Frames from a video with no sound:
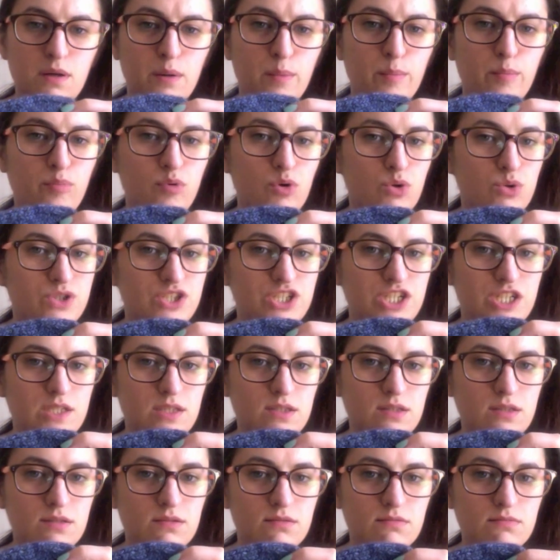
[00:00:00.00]
blue
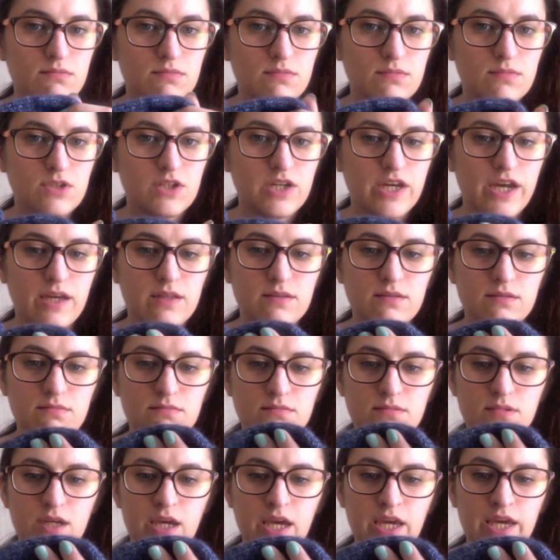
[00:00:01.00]
jeans again,
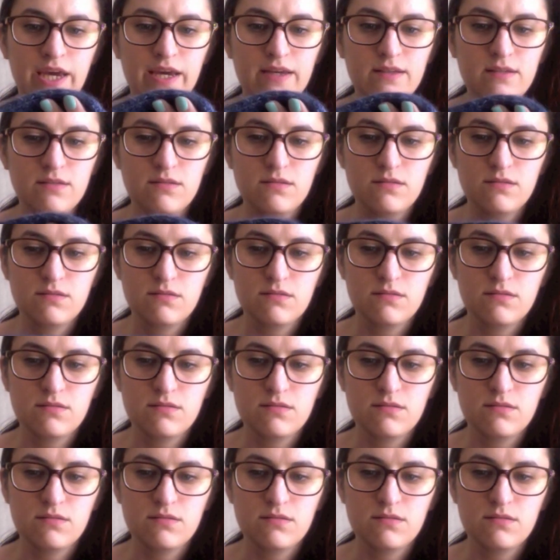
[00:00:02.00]
I guess.